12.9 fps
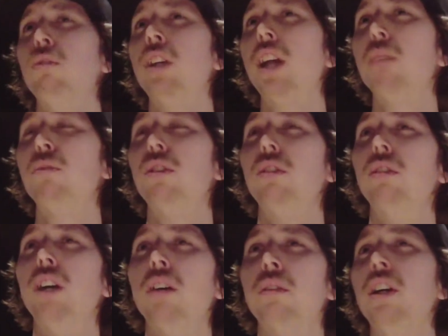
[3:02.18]
move the camera
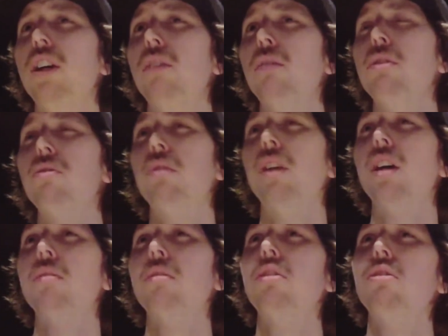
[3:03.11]
around,
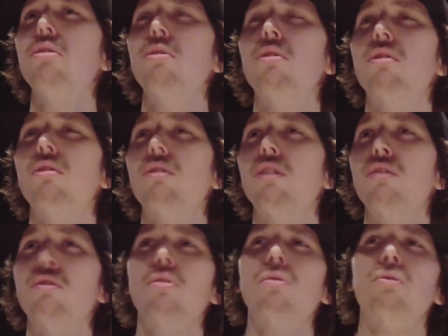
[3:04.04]
which we now can use
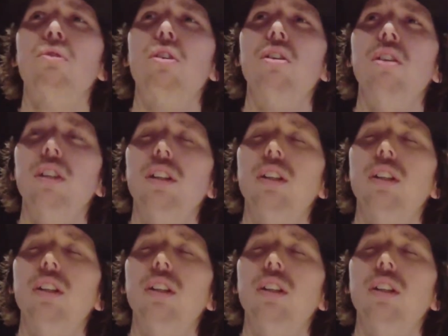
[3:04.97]
a drone for.